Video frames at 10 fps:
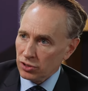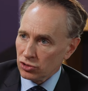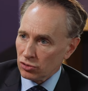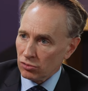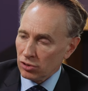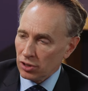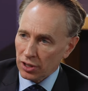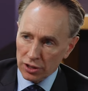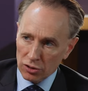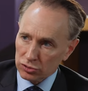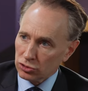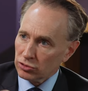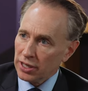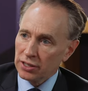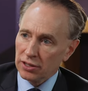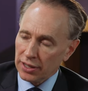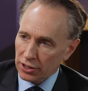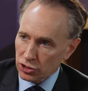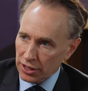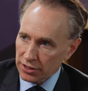So in order to handle
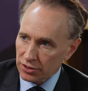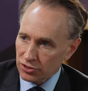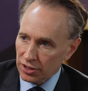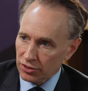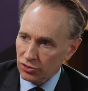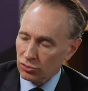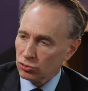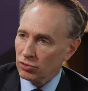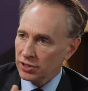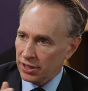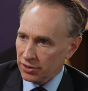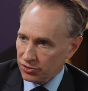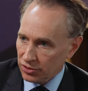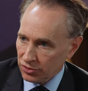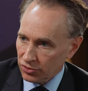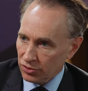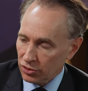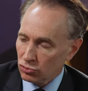large data sets, to do analysis,